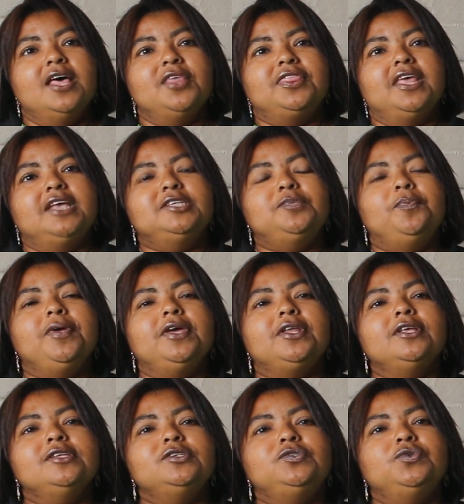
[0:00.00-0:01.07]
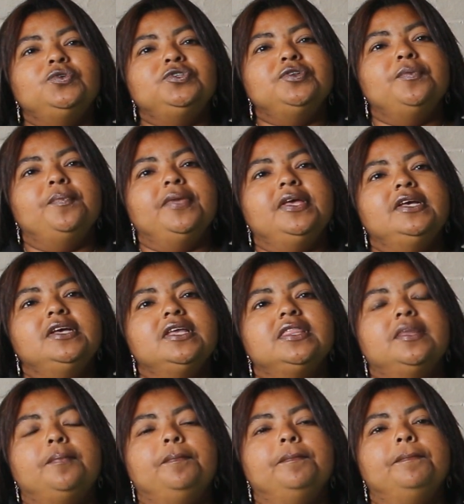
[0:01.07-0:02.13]
The experience taught me
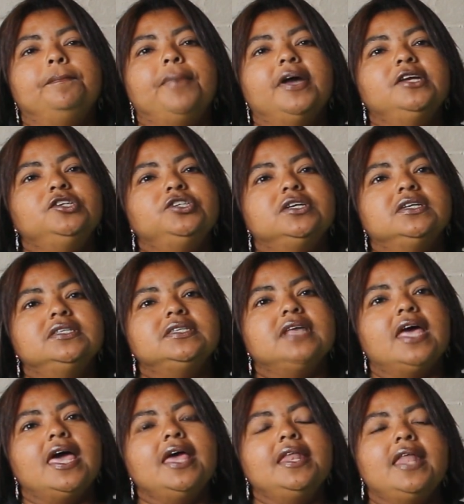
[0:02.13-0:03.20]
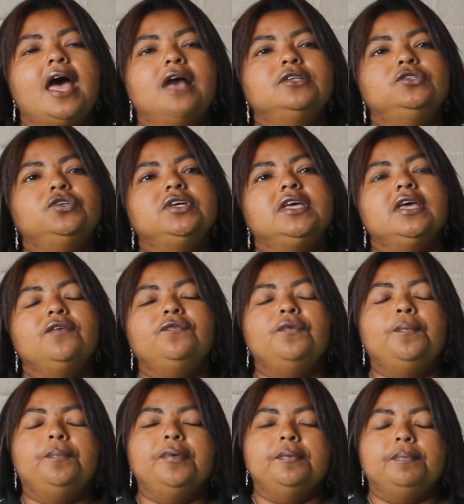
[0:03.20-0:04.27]
the patience and how to care
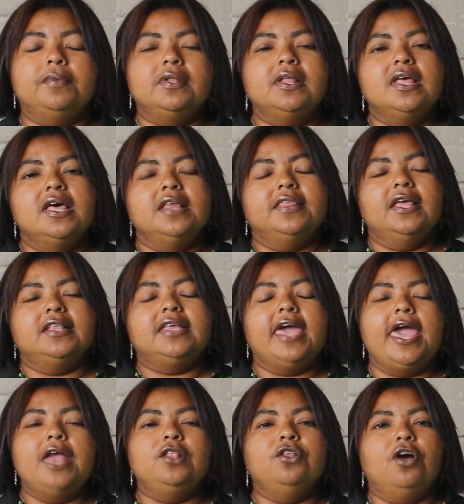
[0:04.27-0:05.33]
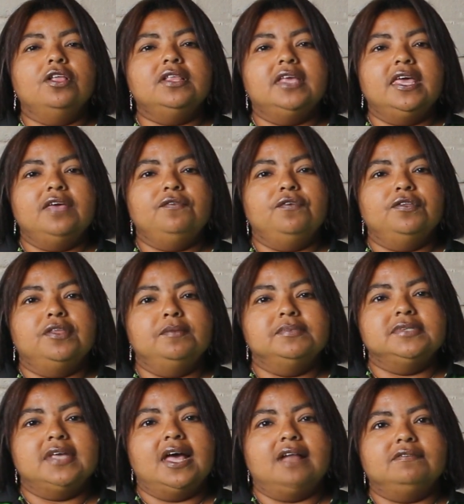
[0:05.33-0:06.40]
for people that cannot care for
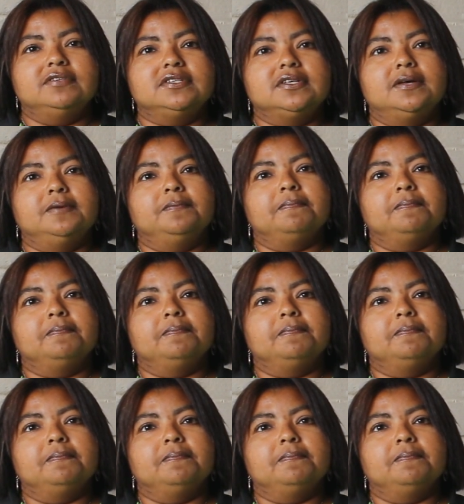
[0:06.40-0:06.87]
themselves.